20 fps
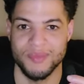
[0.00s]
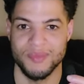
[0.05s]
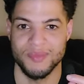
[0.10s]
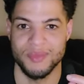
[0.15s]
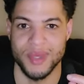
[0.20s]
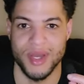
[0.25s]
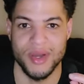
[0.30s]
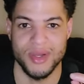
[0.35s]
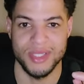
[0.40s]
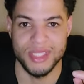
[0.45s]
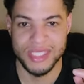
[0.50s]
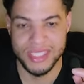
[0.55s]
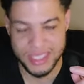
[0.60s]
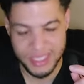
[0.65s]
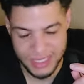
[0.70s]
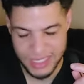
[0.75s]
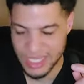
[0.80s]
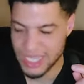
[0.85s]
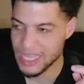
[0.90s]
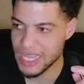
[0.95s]
bro this
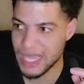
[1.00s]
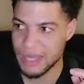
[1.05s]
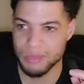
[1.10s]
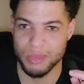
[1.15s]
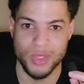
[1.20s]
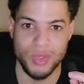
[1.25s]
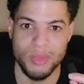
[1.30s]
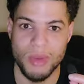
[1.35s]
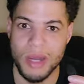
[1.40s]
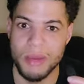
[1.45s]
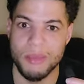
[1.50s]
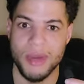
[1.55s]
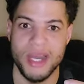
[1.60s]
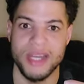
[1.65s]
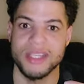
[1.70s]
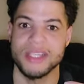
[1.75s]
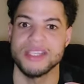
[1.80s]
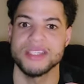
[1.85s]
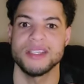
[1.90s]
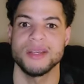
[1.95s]
is, it like blew my
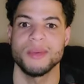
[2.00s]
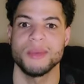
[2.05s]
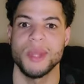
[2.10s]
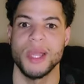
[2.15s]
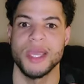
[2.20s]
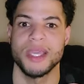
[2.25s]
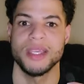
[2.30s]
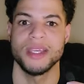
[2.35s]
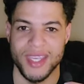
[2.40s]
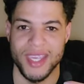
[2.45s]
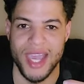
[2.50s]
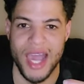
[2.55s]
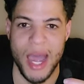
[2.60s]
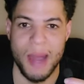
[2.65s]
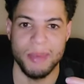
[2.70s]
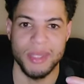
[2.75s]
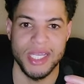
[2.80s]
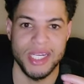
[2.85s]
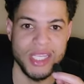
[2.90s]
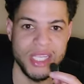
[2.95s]
mind because i'm like
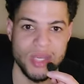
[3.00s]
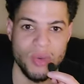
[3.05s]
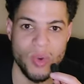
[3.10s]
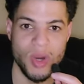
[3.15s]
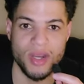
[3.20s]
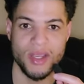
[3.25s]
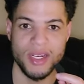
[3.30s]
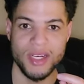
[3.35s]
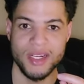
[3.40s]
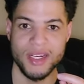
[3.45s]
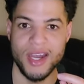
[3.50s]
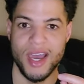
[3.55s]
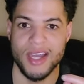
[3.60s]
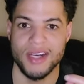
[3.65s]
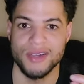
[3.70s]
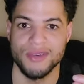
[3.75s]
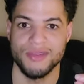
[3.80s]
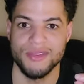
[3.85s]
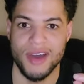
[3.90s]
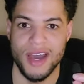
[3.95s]
i'm literally working a
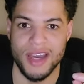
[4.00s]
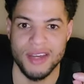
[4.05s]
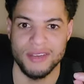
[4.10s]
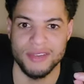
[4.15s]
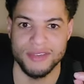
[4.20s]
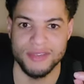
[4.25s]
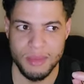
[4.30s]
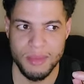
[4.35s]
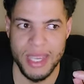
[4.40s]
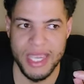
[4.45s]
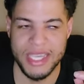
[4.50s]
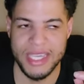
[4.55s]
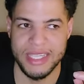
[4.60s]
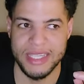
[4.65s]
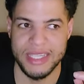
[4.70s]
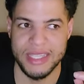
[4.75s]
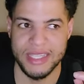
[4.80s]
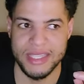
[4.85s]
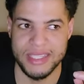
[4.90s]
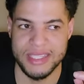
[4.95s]
nine to five
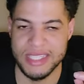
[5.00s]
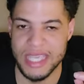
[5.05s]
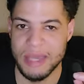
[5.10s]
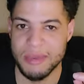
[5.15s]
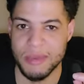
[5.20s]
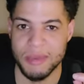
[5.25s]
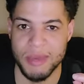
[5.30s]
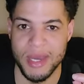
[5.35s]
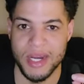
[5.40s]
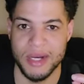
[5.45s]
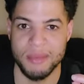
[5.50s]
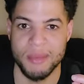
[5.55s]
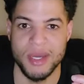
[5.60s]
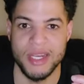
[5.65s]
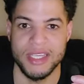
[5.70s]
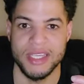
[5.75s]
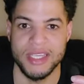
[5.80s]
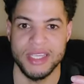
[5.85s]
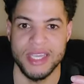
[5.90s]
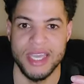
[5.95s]
making the same amount of
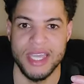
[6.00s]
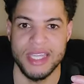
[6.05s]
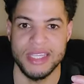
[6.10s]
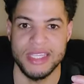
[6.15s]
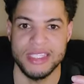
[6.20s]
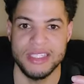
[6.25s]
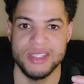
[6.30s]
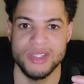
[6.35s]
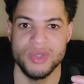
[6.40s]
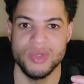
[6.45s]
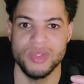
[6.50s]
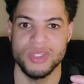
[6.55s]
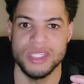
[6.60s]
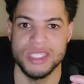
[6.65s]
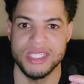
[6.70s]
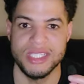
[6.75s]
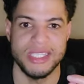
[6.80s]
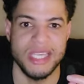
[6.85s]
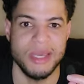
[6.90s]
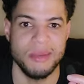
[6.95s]
money and this dude
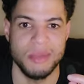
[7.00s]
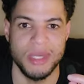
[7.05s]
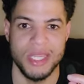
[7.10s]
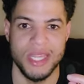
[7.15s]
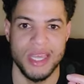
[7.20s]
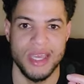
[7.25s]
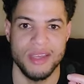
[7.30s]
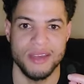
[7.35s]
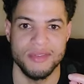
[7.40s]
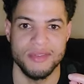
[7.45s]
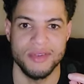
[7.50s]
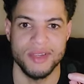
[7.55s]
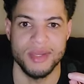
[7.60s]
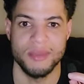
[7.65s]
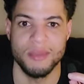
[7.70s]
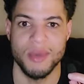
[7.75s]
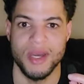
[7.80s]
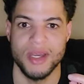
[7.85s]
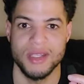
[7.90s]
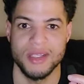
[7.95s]
just sent me that for the
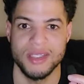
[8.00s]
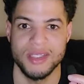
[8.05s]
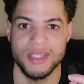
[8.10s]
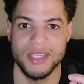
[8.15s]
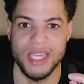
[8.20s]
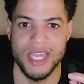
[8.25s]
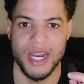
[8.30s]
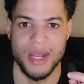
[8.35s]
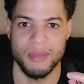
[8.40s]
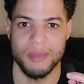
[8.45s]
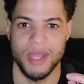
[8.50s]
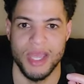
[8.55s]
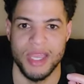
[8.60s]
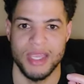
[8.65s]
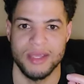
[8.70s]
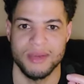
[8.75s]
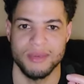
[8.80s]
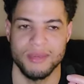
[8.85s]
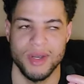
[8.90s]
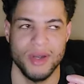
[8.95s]
month and i'm
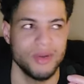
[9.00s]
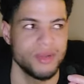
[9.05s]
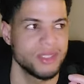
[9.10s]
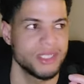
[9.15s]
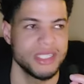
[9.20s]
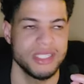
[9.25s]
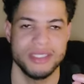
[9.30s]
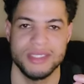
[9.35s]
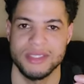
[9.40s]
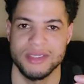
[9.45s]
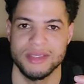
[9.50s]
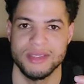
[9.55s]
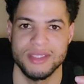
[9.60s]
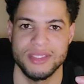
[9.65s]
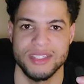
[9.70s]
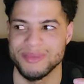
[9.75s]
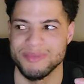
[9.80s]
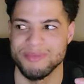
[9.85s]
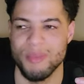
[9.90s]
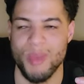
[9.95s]
like bro this
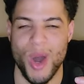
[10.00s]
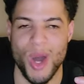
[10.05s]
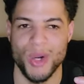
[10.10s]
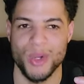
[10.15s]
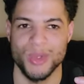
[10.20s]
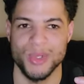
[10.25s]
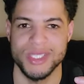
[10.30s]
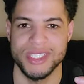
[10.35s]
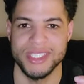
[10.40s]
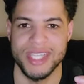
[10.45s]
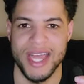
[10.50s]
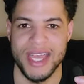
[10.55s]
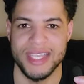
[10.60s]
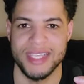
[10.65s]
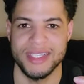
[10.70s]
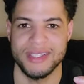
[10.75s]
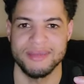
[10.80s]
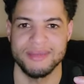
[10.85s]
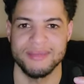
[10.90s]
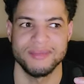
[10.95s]
model is like
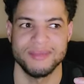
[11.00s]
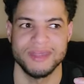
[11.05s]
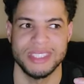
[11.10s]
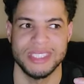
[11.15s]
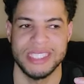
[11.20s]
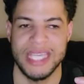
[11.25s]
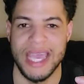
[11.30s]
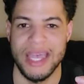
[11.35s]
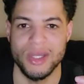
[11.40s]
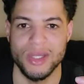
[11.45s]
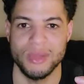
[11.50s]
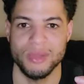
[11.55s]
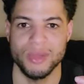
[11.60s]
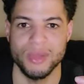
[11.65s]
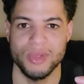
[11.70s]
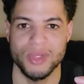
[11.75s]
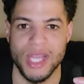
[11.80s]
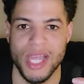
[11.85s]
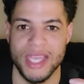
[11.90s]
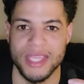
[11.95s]

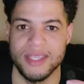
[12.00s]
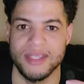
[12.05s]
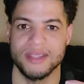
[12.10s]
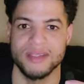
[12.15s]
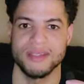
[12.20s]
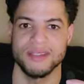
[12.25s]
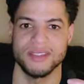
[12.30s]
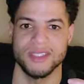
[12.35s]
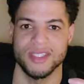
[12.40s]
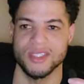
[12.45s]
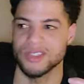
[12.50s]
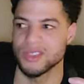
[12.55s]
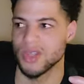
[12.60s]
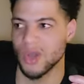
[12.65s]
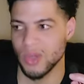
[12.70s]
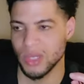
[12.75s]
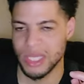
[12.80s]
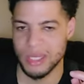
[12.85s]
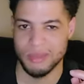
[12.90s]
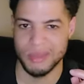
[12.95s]
scalable like there's
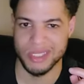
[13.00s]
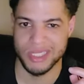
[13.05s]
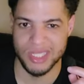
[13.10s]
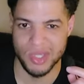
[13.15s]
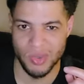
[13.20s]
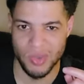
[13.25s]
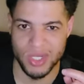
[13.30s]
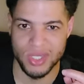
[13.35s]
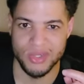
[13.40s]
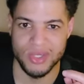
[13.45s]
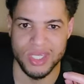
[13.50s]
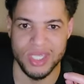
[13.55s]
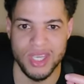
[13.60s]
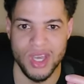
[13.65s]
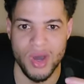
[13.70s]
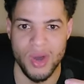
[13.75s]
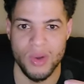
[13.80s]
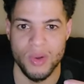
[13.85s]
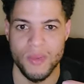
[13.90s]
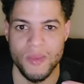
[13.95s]
no limits to where you can
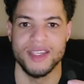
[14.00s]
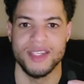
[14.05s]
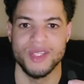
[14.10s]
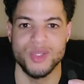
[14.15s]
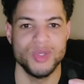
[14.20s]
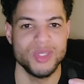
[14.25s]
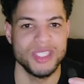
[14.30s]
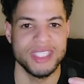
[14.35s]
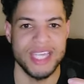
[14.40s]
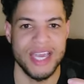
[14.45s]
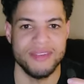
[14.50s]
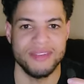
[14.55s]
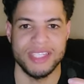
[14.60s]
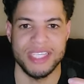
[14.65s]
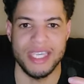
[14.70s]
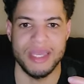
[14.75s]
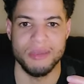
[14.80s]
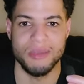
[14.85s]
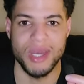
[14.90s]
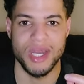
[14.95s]
go you just have to
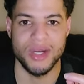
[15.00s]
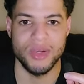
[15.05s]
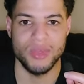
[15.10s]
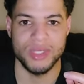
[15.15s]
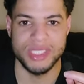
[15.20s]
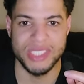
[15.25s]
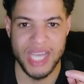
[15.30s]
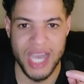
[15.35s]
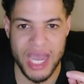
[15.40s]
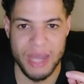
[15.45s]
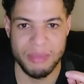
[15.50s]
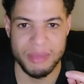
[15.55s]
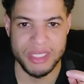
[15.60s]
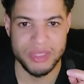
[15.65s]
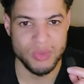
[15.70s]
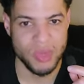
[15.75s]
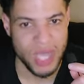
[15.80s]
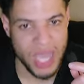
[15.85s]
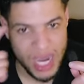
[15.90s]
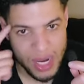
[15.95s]
get better with time
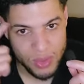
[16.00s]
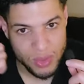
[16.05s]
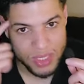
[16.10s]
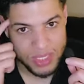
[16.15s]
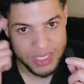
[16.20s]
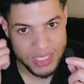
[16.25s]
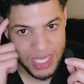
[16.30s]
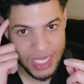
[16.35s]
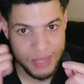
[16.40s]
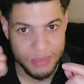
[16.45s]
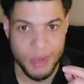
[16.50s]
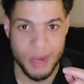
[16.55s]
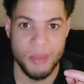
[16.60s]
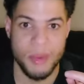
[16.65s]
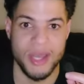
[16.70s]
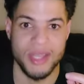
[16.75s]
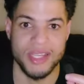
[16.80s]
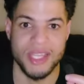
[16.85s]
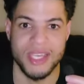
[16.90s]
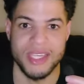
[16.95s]
is what i always said in my
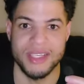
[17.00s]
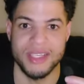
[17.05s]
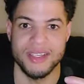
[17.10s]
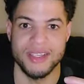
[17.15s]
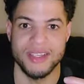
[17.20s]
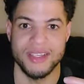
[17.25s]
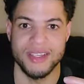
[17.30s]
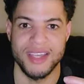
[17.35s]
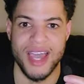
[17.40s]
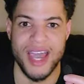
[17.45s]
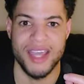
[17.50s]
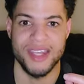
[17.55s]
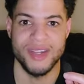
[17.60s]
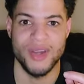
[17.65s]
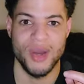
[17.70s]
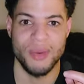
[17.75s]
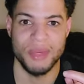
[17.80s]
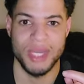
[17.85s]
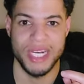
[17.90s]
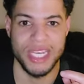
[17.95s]
mind like i
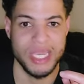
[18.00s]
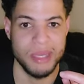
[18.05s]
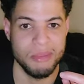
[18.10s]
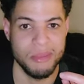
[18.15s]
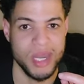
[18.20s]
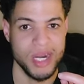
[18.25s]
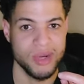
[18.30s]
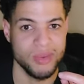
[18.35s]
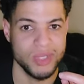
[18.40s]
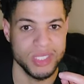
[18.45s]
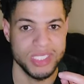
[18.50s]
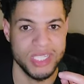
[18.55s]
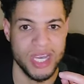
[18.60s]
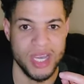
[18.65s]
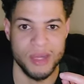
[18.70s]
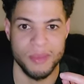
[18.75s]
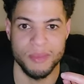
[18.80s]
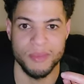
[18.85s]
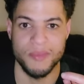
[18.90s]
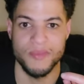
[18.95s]
know i'm going to get better with
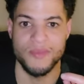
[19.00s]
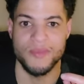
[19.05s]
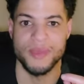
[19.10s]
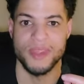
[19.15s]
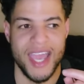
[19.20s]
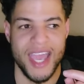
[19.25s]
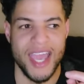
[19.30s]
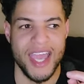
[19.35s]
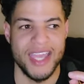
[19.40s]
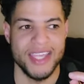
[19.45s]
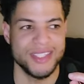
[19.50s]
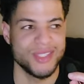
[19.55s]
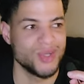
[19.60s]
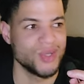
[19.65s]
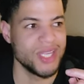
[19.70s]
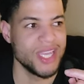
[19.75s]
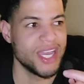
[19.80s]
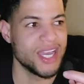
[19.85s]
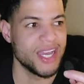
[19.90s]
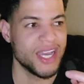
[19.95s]
time and so
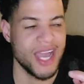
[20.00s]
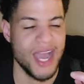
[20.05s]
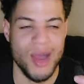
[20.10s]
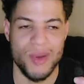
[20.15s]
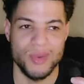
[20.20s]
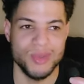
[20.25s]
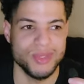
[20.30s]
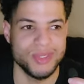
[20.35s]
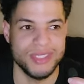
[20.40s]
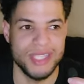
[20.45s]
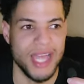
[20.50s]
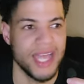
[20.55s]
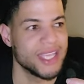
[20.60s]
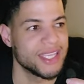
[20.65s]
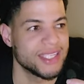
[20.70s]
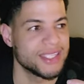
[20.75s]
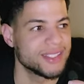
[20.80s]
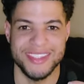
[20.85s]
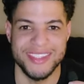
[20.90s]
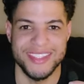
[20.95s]
yeah i was
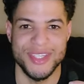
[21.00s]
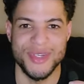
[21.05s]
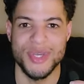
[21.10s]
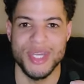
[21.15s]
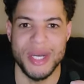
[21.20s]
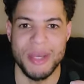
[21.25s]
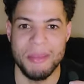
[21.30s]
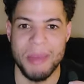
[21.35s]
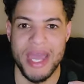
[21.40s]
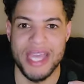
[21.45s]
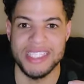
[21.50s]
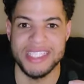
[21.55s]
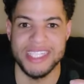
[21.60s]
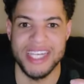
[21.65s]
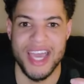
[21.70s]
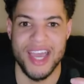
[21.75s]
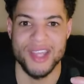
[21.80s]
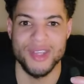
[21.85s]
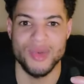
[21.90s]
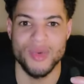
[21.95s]
like you can imagine
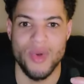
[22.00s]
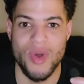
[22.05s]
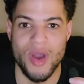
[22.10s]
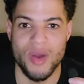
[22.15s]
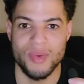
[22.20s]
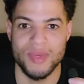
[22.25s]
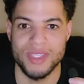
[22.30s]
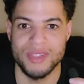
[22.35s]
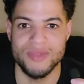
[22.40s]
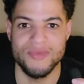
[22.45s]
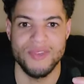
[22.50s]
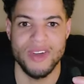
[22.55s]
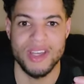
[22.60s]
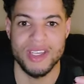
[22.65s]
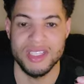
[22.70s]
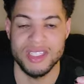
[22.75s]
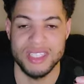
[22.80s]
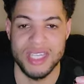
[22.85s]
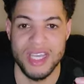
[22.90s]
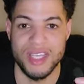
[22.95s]
how you are when you
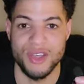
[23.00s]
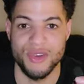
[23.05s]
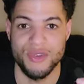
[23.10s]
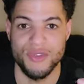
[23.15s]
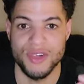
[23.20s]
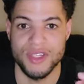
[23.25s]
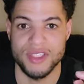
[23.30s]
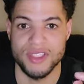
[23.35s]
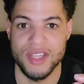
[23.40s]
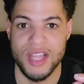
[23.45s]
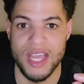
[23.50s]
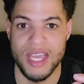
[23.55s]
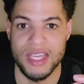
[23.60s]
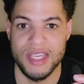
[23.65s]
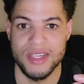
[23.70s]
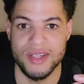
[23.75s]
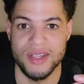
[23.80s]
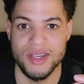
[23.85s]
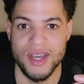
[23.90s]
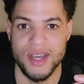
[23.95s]
sign your first
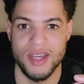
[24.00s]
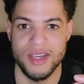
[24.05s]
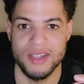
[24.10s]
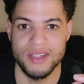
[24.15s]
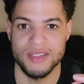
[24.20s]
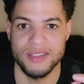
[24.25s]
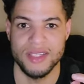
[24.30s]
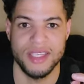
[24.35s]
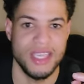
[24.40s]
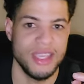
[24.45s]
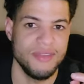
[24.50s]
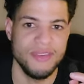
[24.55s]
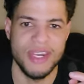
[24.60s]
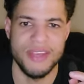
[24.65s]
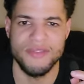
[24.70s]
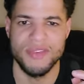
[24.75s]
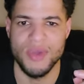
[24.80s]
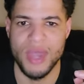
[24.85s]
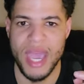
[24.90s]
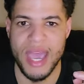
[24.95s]
client uh, even
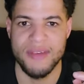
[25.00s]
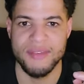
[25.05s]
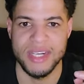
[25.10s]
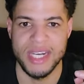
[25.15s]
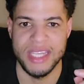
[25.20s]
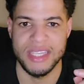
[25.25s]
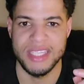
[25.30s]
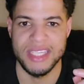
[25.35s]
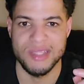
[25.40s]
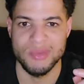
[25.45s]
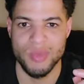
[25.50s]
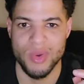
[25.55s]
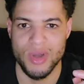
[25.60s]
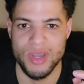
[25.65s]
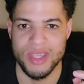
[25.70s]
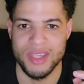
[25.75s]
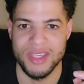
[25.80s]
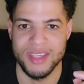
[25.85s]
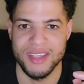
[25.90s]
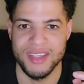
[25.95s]
if you haven't at this
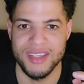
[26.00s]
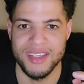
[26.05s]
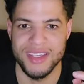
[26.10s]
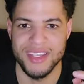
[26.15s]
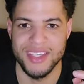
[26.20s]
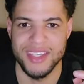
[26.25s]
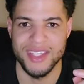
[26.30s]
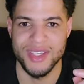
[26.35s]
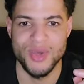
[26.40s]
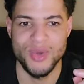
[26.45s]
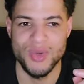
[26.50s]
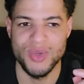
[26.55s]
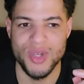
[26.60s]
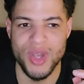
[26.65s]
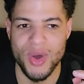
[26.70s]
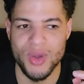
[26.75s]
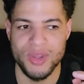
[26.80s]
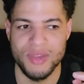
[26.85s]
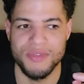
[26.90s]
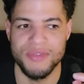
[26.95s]
point you
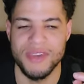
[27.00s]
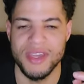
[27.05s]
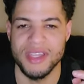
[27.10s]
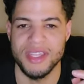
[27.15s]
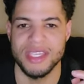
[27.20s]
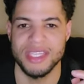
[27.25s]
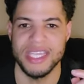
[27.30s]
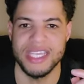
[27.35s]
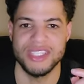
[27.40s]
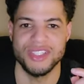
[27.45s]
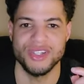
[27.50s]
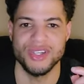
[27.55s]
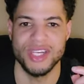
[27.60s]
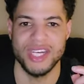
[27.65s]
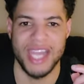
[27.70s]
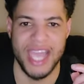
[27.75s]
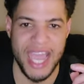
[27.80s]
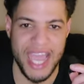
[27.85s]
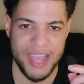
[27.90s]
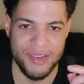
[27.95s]
know the feeling that you're
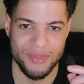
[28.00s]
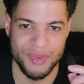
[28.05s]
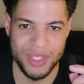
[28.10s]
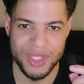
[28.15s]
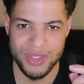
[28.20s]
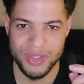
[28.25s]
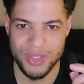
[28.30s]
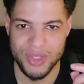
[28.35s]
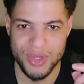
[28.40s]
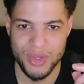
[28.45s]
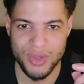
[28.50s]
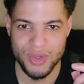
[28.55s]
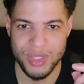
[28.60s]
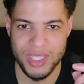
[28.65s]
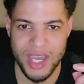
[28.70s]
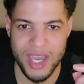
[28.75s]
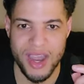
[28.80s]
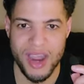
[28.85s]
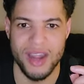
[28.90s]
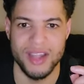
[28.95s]
gonna have when you do
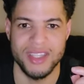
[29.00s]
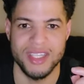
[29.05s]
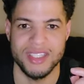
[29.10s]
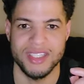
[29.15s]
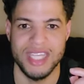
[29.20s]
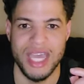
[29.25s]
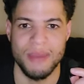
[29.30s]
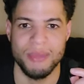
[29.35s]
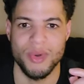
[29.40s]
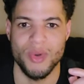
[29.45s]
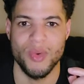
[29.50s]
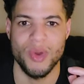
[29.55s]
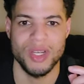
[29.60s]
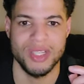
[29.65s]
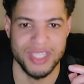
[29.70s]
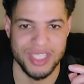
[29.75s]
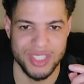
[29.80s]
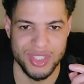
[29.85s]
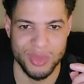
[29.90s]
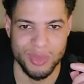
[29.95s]
the the type of
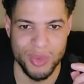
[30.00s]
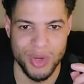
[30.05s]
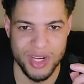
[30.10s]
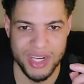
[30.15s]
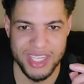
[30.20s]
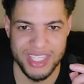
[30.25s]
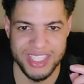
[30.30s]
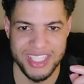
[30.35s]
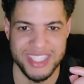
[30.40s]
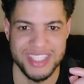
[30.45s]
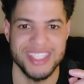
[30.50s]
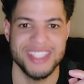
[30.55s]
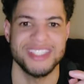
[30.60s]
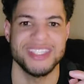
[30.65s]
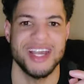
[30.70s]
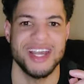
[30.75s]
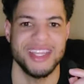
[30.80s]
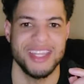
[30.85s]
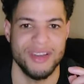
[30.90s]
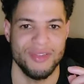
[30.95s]
work that you put in just to
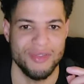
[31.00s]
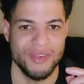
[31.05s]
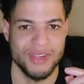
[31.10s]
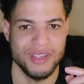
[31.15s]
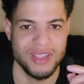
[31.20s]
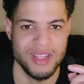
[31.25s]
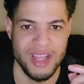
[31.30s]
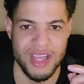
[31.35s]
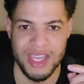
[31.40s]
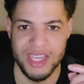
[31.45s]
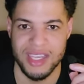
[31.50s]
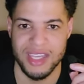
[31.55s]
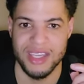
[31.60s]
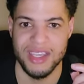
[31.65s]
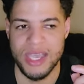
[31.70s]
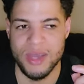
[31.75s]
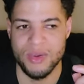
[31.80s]
sign that first client.